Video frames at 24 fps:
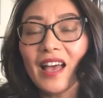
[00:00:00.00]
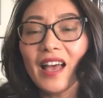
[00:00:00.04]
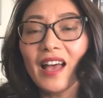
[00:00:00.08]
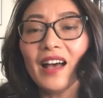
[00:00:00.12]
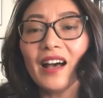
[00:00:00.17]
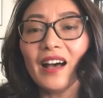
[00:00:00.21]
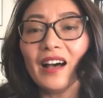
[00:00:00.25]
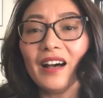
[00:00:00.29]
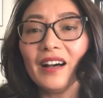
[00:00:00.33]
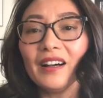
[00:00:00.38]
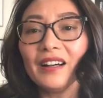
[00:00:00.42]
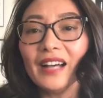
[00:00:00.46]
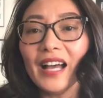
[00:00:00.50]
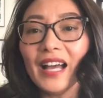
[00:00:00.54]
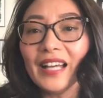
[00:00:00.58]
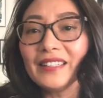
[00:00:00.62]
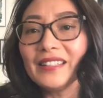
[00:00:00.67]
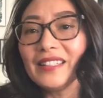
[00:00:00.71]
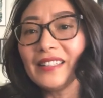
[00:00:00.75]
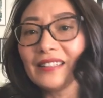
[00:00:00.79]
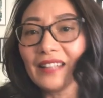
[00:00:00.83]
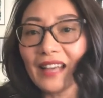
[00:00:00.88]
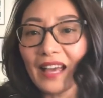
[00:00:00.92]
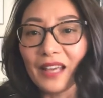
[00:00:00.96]
Uh, I
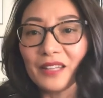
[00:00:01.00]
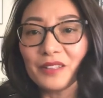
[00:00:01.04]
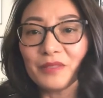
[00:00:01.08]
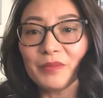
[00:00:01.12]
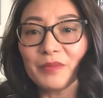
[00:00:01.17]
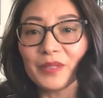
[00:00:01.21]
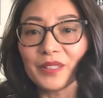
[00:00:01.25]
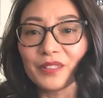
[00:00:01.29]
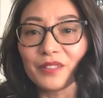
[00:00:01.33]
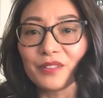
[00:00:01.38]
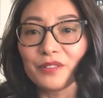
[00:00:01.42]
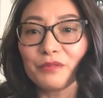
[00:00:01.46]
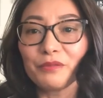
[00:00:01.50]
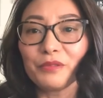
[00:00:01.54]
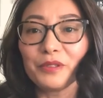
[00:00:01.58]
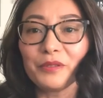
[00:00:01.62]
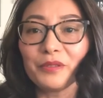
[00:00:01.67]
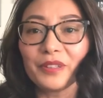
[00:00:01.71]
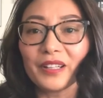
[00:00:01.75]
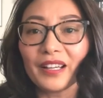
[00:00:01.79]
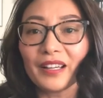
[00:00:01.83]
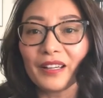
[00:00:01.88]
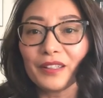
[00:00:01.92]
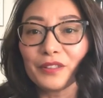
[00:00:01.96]
denied because we
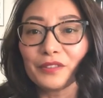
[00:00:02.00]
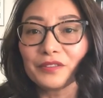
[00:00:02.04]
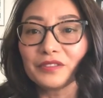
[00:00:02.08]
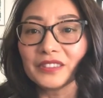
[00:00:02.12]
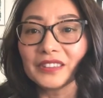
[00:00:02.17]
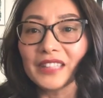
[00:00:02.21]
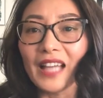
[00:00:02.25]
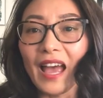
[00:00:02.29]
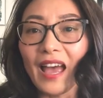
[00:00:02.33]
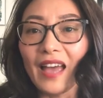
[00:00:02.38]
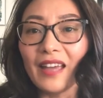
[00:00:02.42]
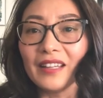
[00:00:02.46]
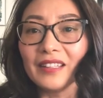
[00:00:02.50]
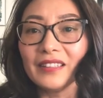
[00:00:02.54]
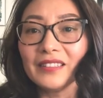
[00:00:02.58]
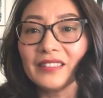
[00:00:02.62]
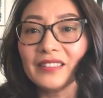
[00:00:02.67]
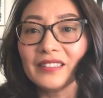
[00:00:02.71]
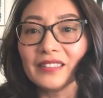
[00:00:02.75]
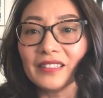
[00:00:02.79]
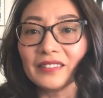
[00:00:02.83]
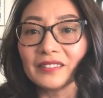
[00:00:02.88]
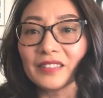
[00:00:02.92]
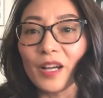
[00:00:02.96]
were kind of
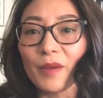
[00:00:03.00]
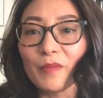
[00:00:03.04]
tired and uh,